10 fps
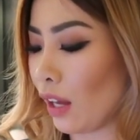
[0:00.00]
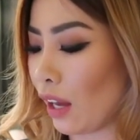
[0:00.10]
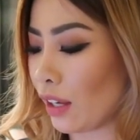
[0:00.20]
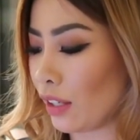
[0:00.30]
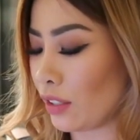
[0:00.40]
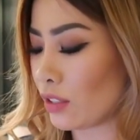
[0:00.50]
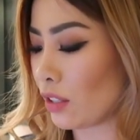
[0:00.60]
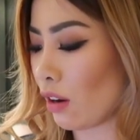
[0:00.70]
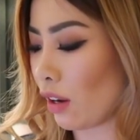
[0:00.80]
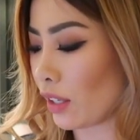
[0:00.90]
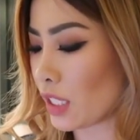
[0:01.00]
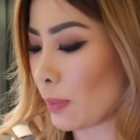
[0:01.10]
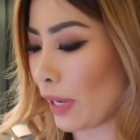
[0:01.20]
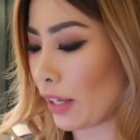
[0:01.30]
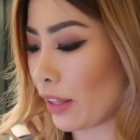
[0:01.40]
I did not
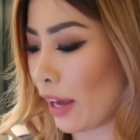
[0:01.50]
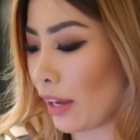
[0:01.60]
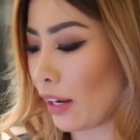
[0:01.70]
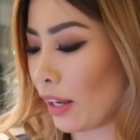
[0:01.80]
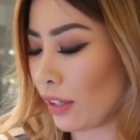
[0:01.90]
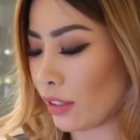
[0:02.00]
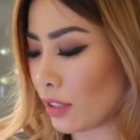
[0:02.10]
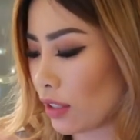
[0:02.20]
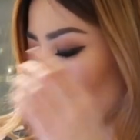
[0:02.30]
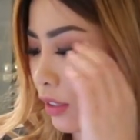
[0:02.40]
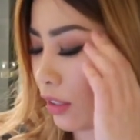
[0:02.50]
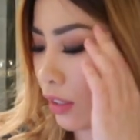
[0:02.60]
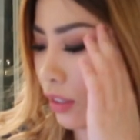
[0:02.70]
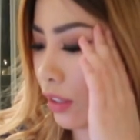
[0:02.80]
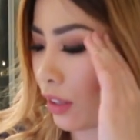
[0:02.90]
expect that. And
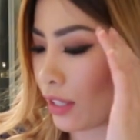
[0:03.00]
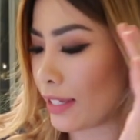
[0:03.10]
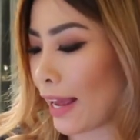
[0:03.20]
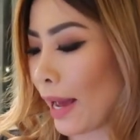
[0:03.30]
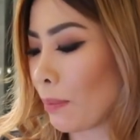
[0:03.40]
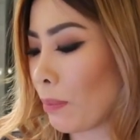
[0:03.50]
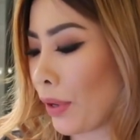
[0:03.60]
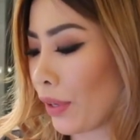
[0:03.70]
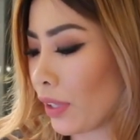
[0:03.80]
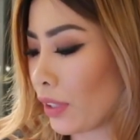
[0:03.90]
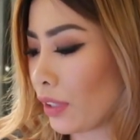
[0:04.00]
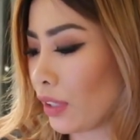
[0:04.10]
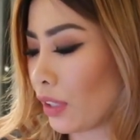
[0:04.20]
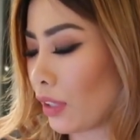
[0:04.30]
the tab bar,